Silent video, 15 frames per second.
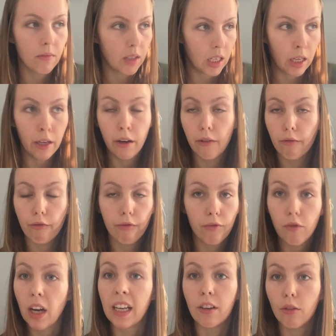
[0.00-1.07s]
in
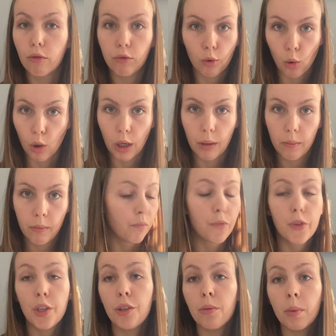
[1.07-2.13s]
final form,
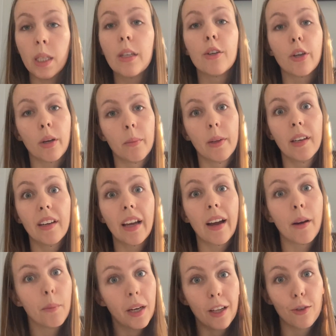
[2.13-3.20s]
to be determined how
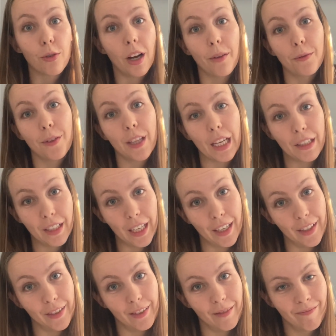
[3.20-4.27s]
many drafts that takes.